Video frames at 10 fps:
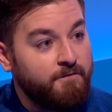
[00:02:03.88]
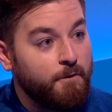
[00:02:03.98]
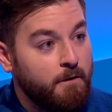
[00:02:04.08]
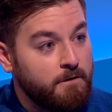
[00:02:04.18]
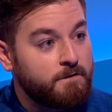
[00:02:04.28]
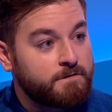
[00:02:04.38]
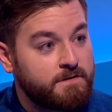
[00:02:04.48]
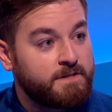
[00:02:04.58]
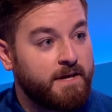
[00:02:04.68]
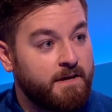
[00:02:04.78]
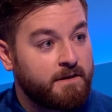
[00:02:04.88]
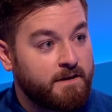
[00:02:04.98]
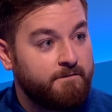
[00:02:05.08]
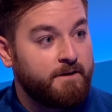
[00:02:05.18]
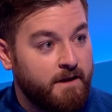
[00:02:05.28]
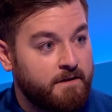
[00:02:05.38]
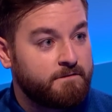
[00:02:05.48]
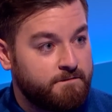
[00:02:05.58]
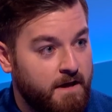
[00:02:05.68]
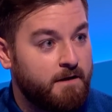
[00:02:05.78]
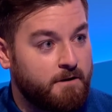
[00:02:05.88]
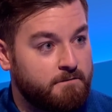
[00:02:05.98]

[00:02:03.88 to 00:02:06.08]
Everyone looks a tit covered in eggs and flour.